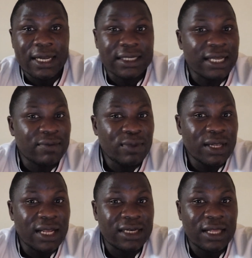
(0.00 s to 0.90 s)
Does that
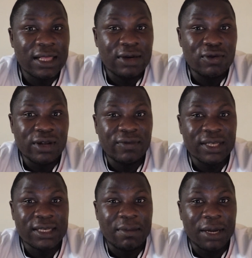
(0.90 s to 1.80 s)
mean that they do leave
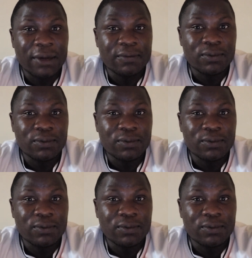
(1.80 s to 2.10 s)
the summer?